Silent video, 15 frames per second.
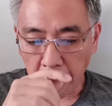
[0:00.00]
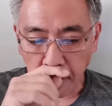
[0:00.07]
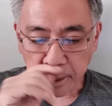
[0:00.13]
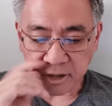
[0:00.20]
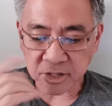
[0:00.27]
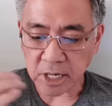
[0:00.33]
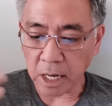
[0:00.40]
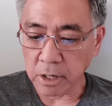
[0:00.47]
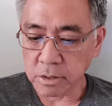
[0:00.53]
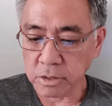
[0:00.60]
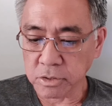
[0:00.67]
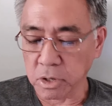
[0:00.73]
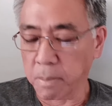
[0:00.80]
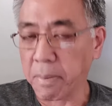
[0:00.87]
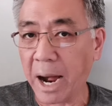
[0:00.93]
sellers
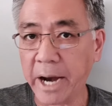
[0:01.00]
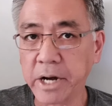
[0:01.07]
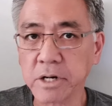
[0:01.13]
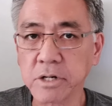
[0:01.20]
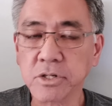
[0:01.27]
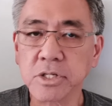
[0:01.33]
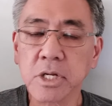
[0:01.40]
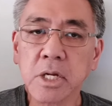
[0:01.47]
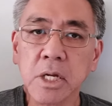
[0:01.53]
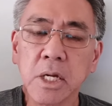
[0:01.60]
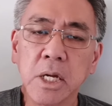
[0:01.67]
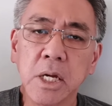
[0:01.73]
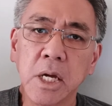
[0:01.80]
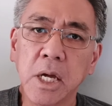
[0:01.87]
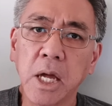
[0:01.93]
or buyers,
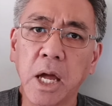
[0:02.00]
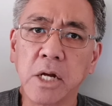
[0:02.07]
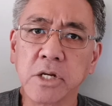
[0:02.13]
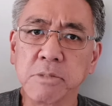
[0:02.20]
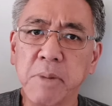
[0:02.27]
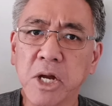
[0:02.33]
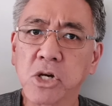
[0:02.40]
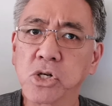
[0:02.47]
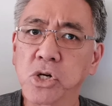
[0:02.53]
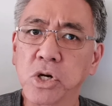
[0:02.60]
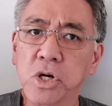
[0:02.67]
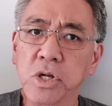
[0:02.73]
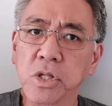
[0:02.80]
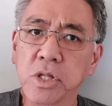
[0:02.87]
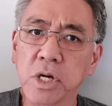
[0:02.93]
and just make
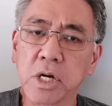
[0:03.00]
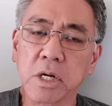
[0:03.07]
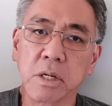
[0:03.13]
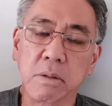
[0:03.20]
sure the